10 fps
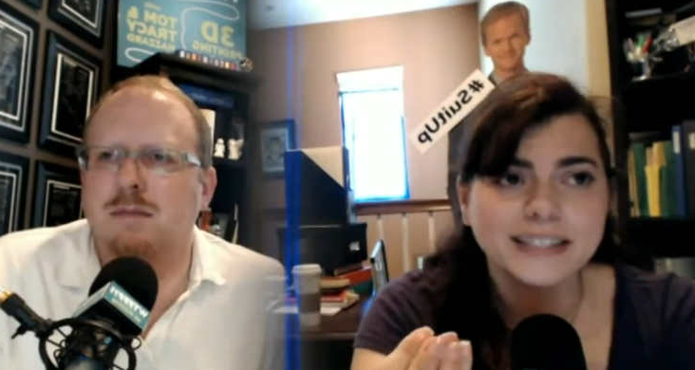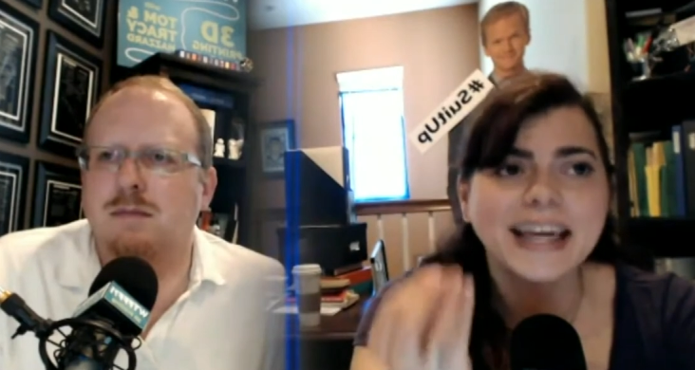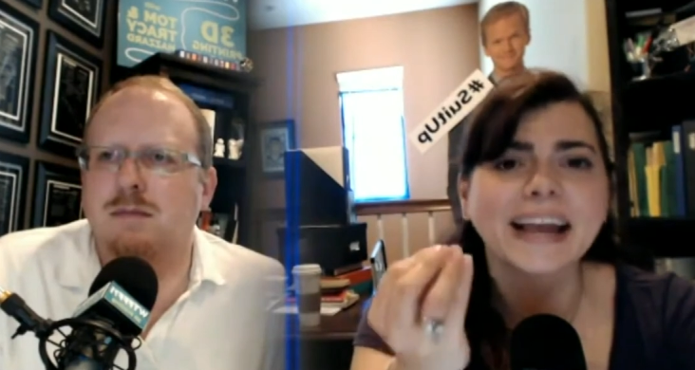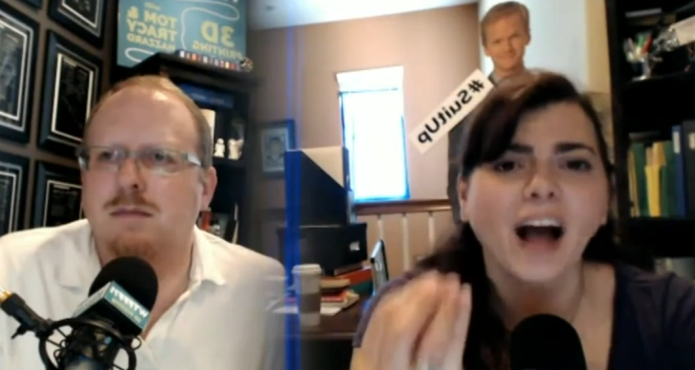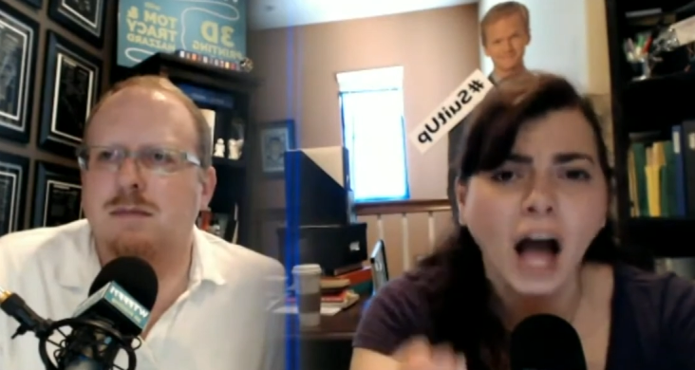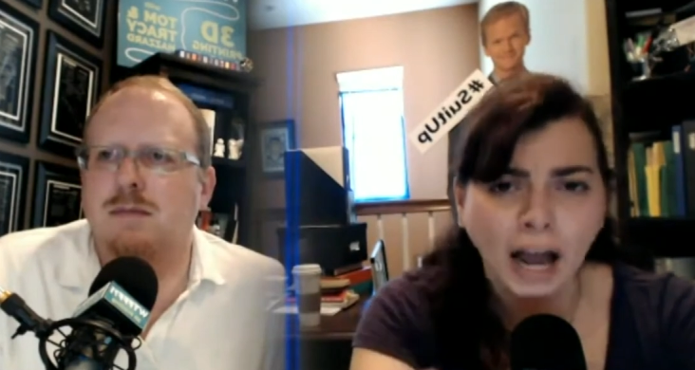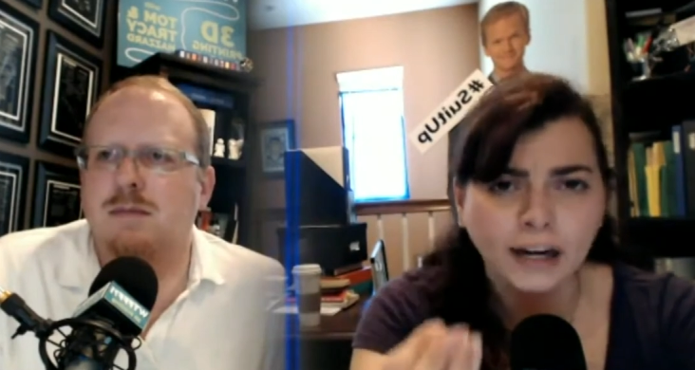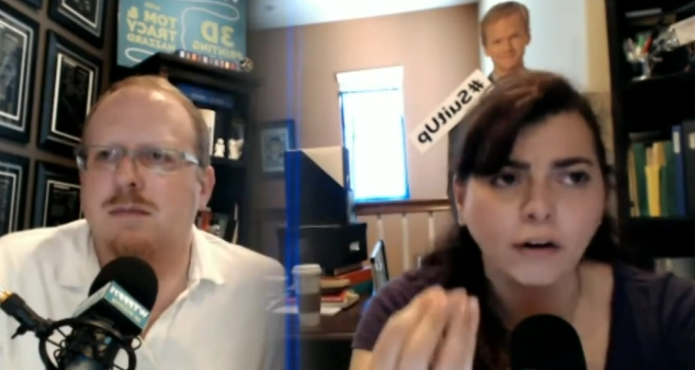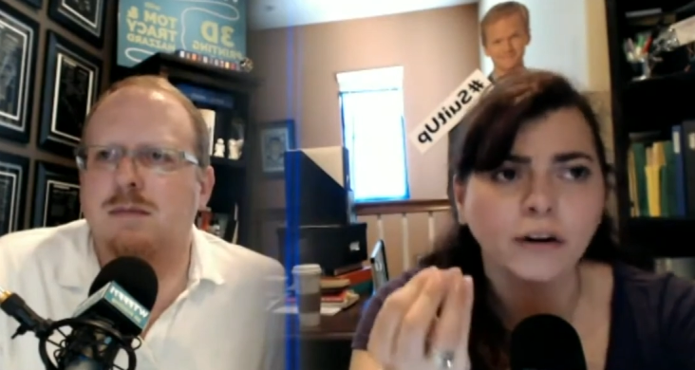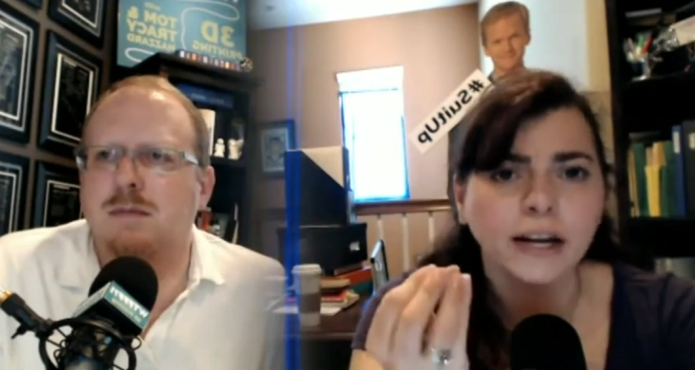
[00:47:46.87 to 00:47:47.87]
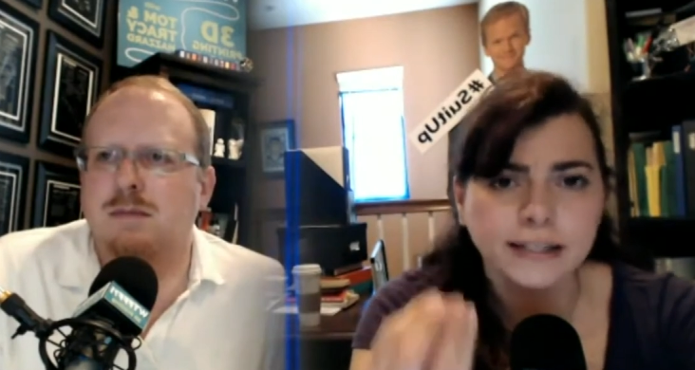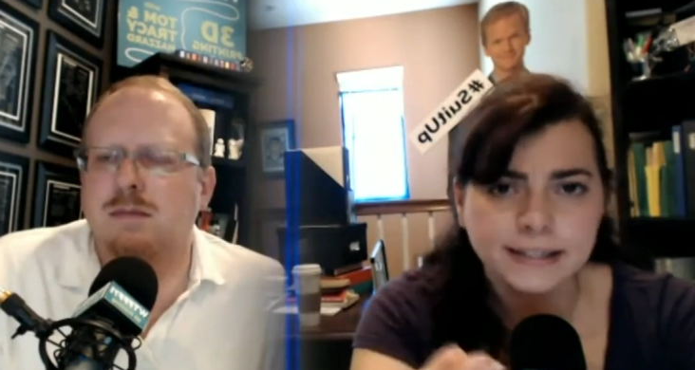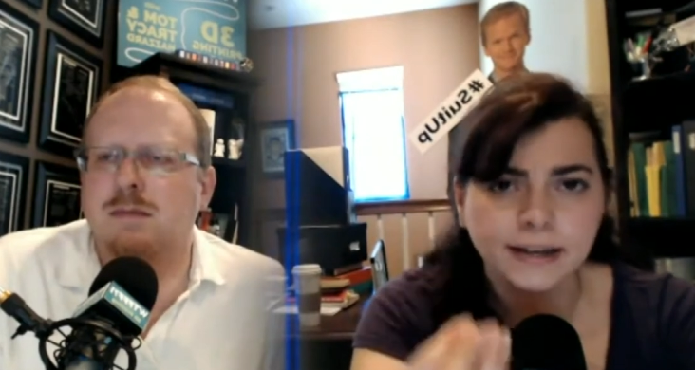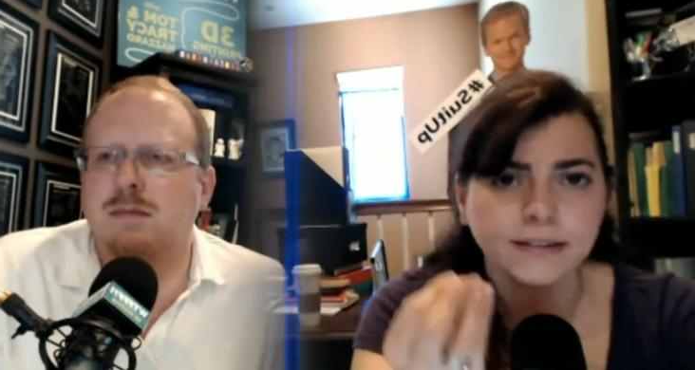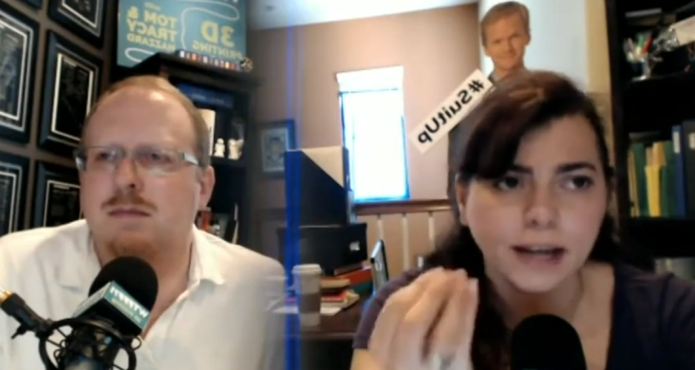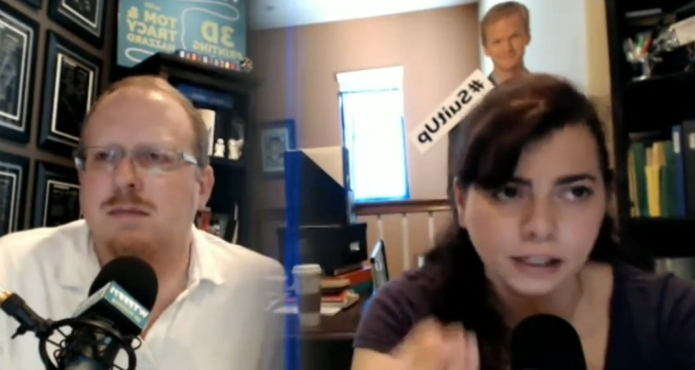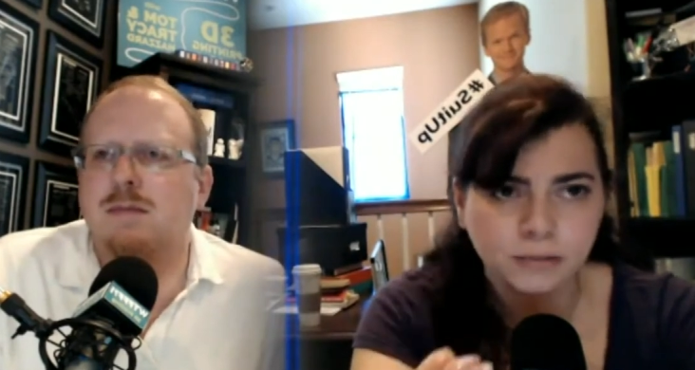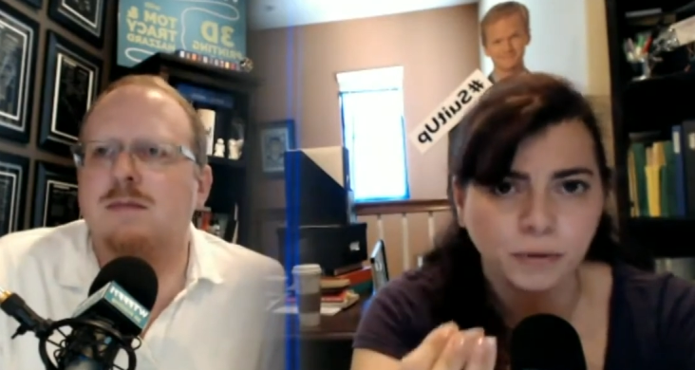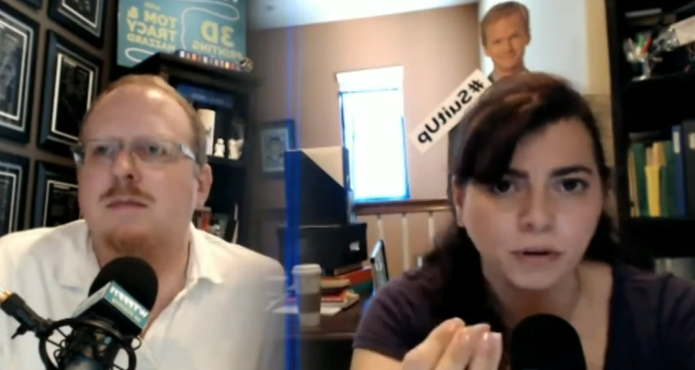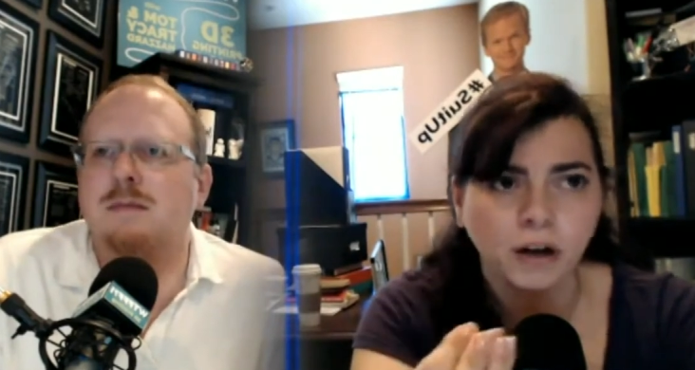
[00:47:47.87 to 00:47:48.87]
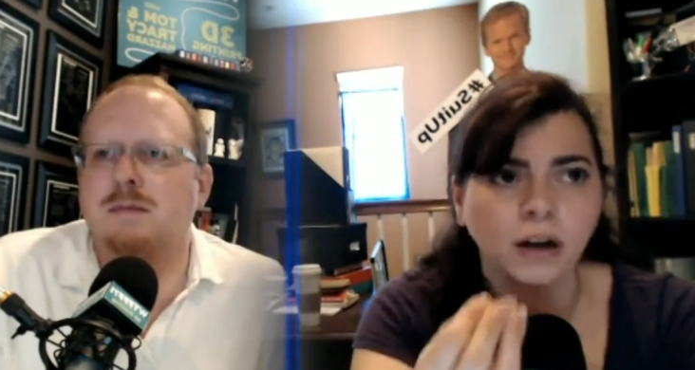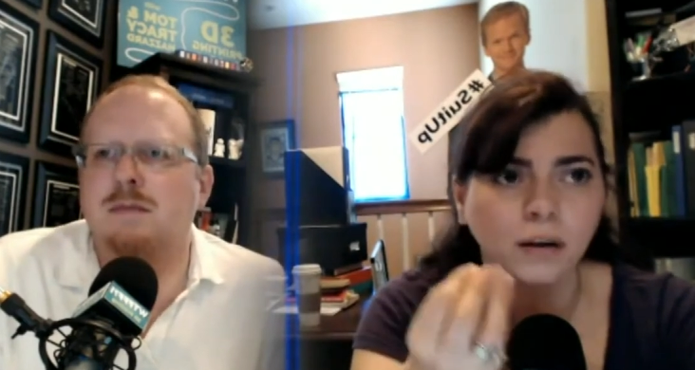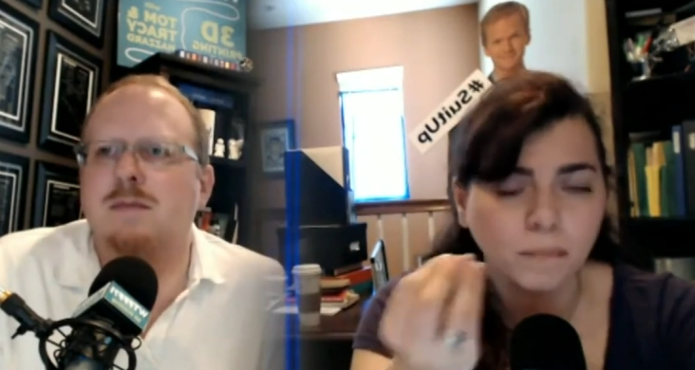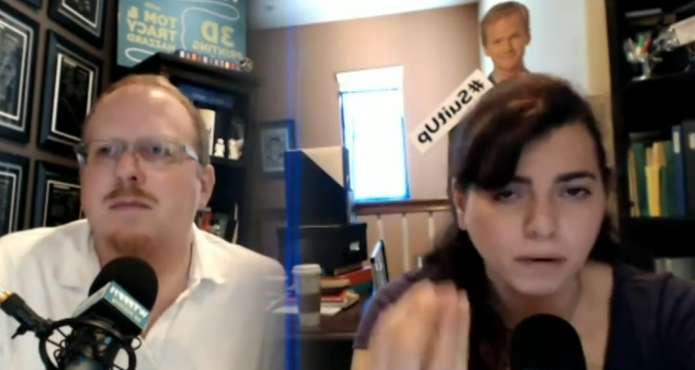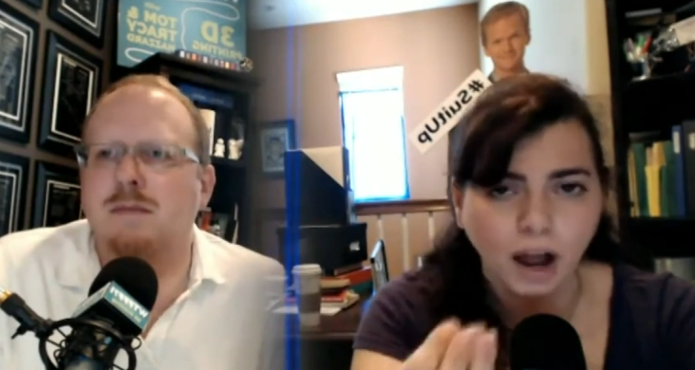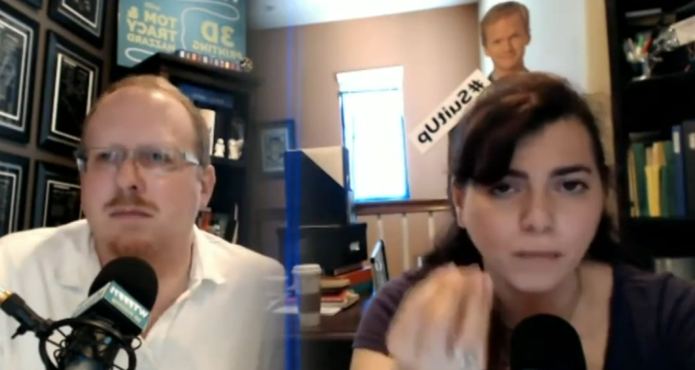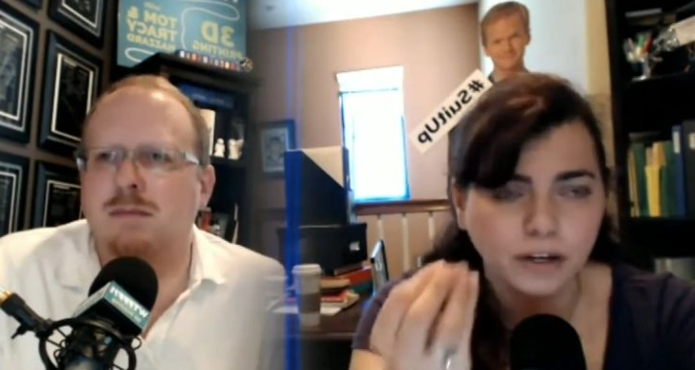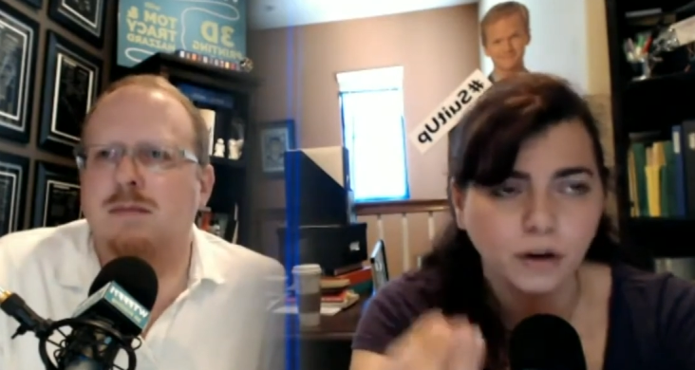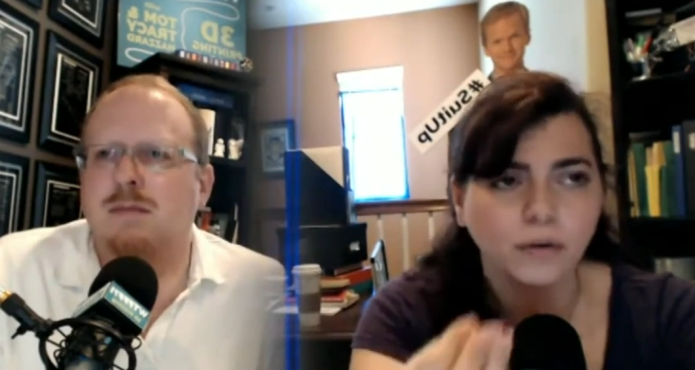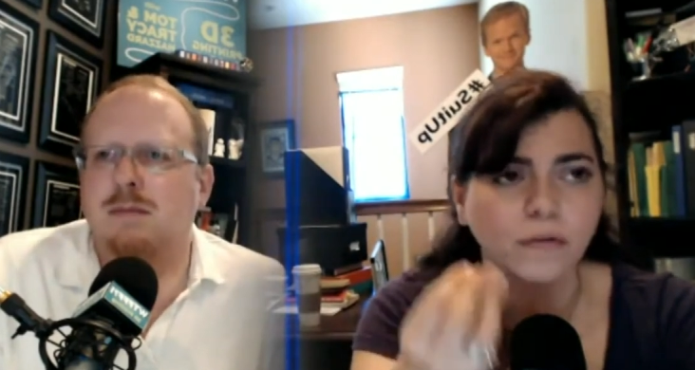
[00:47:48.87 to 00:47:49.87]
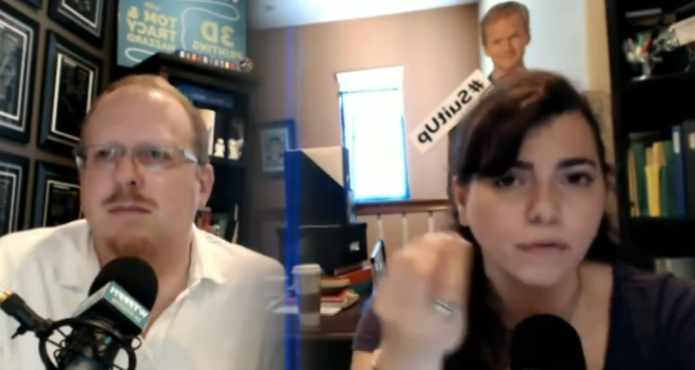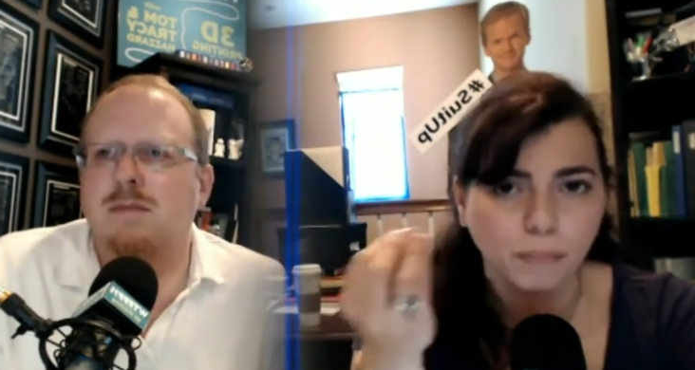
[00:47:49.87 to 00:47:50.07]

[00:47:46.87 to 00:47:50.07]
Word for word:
Speaker 1: They hired a sales expert, a guy we know